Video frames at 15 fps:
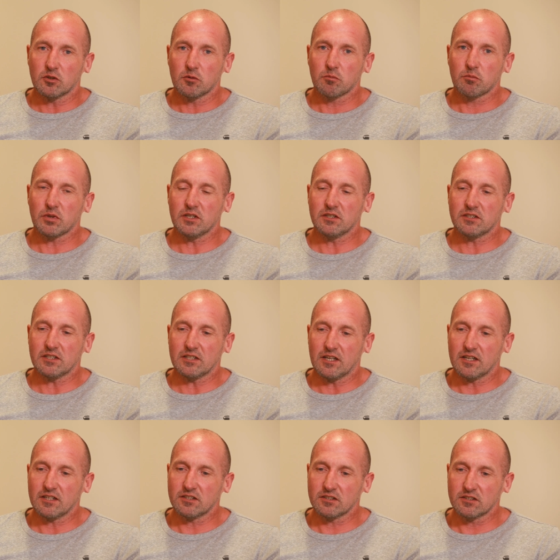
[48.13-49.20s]

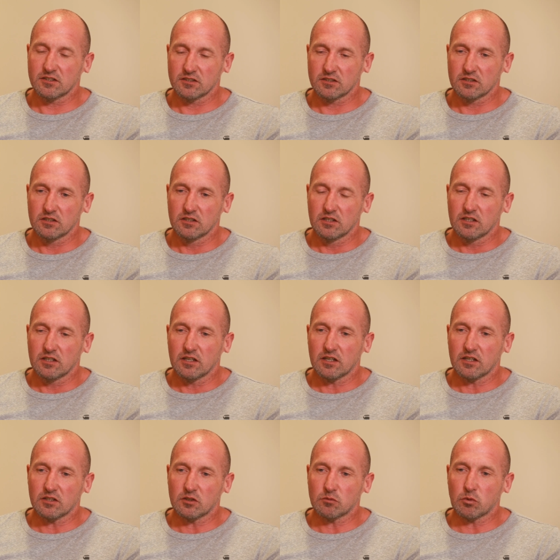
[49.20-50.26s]
PTS and
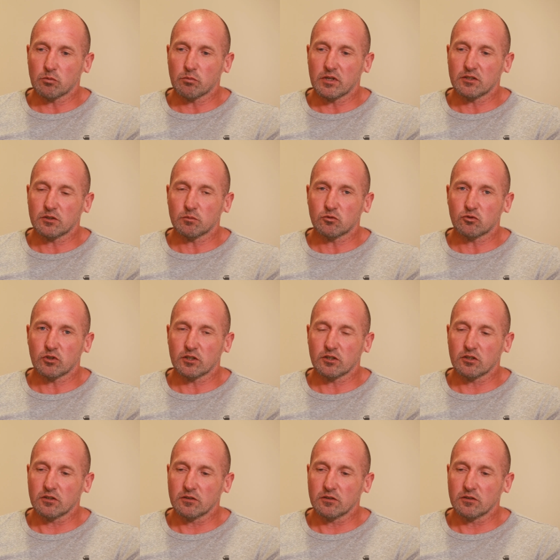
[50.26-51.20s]
the momentum trigger.